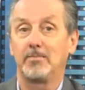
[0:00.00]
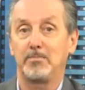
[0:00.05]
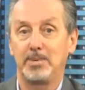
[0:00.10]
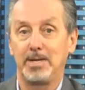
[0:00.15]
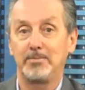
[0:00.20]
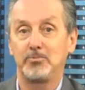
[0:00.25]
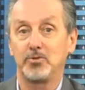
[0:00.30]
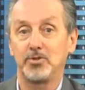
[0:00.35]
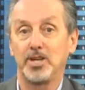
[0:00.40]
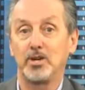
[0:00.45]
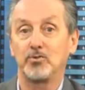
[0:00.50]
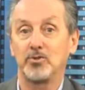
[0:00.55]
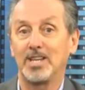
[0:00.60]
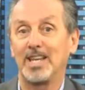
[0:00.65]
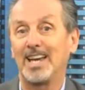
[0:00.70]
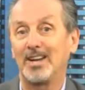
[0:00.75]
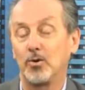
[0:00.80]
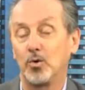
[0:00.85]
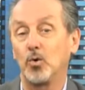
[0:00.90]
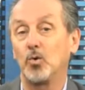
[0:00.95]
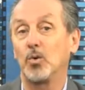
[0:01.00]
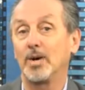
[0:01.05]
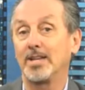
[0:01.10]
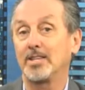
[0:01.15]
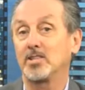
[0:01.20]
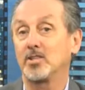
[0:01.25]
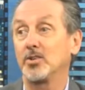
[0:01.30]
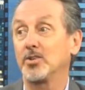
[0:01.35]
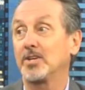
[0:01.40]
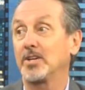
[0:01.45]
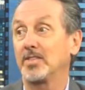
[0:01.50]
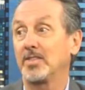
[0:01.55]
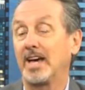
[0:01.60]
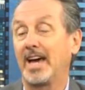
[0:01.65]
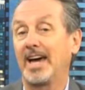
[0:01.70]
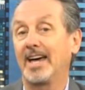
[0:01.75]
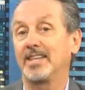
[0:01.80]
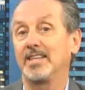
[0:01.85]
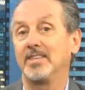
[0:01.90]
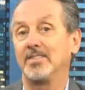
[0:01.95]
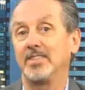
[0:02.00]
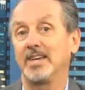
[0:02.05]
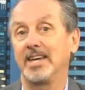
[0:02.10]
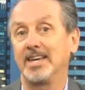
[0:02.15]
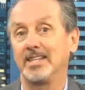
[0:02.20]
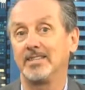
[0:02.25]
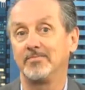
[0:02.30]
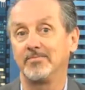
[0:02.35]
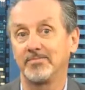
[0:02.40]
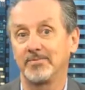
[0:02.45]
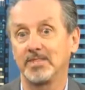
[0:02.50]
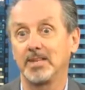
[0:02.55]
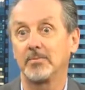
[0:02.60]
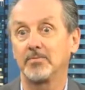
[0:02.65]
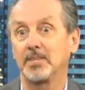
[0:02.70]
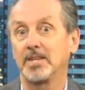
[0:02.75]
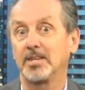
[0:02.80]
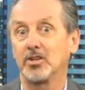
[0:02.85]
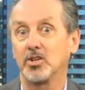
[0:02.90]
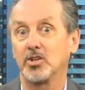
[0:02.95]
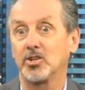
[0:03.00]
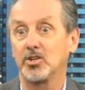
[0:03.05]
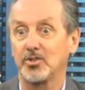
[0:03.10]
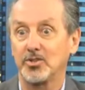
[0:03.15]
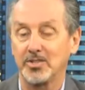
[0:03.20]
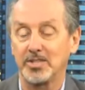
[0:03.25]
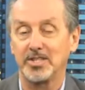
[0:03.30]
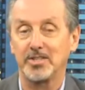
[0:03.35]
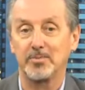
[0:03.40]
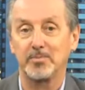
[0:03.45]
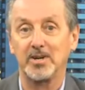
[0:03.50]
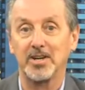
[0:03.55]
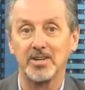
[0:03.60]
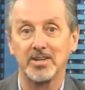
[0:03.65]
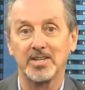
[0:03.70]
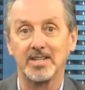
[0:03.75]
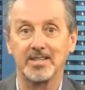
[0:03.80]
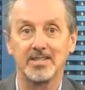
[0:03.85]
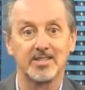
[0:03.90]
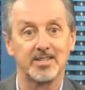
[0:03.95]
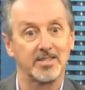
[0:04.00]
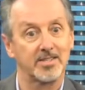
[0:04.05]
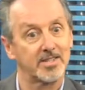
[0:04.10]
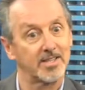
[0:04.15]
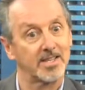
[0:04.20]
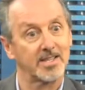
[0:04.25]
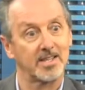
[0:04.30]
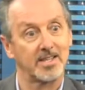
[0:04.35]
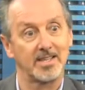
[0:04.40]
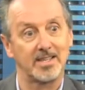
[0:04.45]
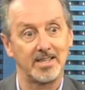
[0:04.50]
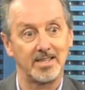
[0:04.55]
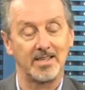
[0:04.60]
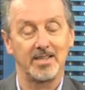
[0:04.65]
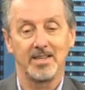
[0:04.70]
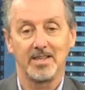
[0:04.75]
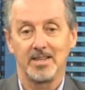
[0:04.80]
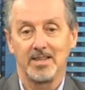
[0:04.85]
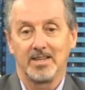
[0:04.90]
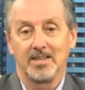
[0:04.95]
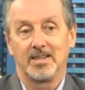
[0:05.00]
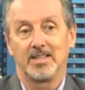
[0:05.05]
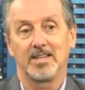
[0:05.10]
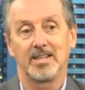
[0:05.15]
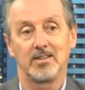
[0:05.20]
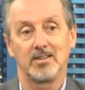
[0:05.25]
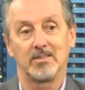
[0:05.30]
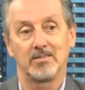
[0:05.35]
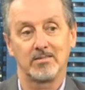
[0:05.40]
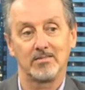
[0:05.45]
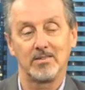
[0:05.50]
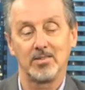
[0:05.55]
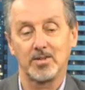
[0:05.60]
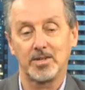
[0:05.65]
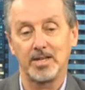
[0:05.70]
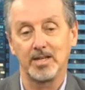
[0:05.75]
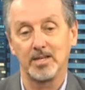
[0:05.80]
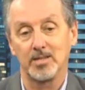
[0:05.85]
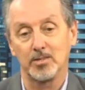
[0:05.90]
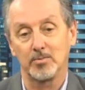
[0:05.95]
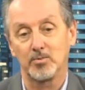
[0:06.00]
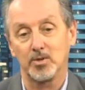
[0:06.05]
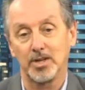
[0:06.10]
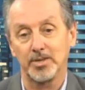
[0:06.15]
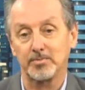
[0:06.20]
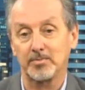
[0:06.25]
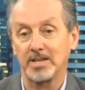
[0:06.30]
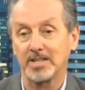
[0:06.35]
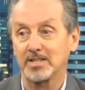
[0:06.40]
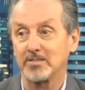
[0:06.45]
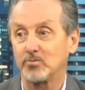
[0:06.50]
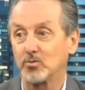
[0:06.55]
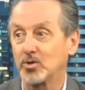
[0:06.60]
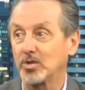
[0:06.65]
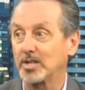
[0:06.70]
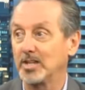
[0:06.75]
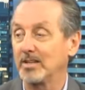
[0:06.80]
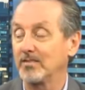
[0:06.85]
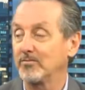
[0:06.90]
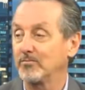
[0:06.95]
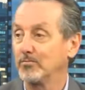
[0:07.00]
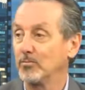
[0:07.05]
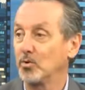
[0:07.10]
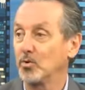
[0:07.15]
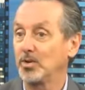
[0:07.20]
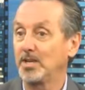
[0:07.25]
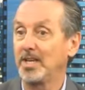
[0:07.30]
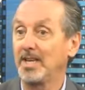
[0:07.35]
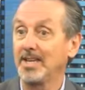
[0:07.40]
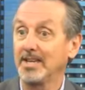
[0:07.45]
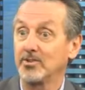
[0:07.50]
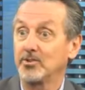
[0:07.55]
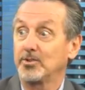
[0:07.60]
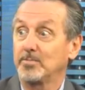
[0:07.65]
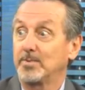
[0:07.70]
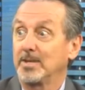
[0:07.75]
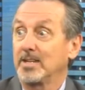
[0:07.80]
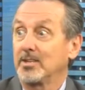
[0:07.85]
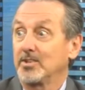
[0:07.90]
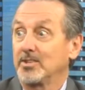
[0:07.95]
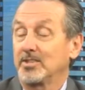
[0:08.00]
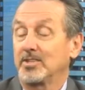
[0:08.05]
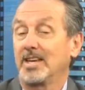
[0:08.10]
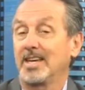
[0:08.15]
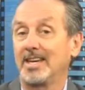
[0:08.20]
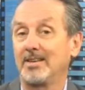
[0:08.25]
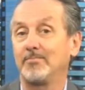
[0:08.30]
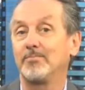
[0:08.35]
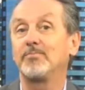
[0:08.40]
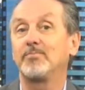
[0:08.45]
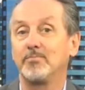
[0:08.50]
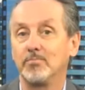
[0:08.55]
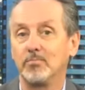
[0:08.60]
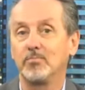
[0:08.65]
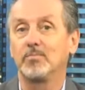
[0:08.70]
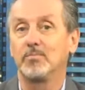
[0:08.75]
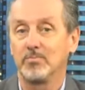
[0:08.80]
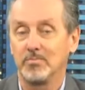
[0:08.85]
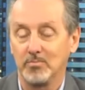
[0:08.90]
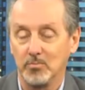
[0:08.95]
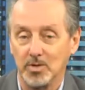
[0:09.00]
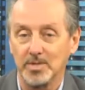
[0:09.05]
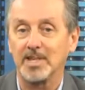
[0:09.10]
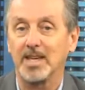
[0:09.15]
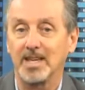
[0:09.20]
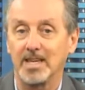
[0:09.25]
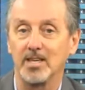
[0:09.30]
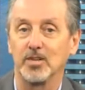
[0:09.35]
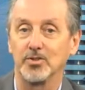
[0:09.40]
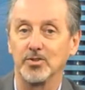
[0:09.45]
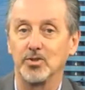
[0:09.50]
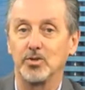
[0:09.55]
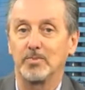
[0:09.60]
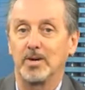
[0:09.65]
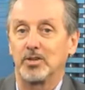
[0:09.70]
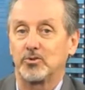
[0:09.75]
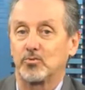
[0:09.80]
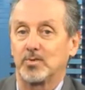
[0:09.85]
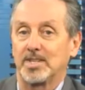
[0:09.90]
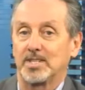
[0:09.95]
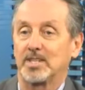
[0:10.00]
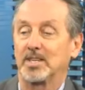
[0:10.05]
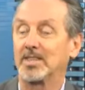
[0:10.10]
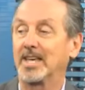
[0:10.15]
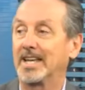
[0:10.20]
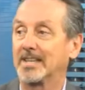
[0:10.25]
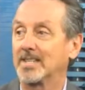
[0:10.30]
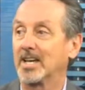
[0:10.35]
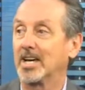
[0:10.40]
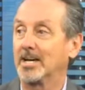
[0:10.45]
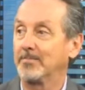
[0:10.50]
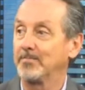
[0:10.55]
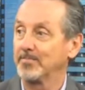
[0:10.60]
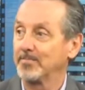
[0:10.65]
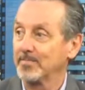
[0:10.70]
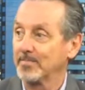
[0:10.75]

People don't always look at that, and then something occurs in the markets, and suddenly they're looking at the prospect of working more years because they were taking on too much risk at that time.